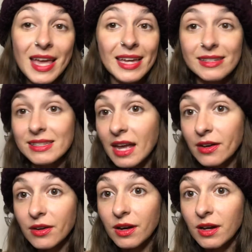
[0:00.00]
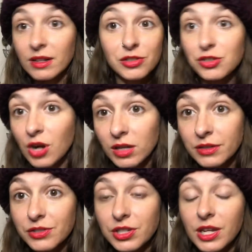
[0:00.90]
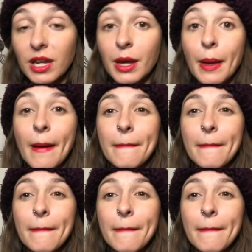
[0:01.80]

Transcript: etc., astrology.